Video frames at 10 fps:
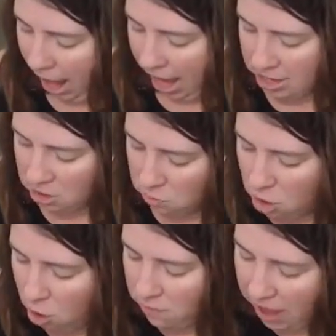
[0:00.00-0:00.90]
I don't
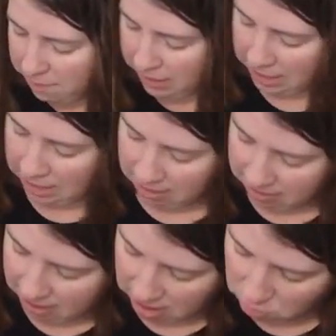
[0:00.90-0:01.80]
know if that means
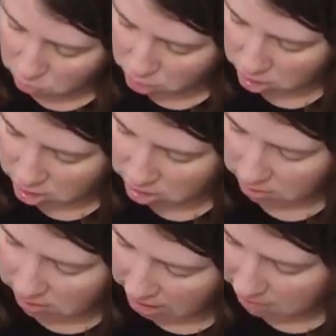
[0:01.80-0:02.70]
that you could
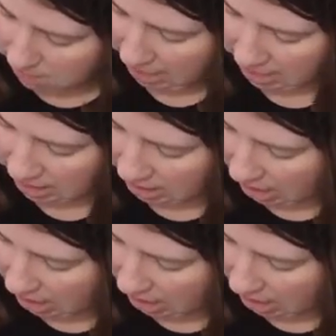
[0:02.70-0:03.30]
then make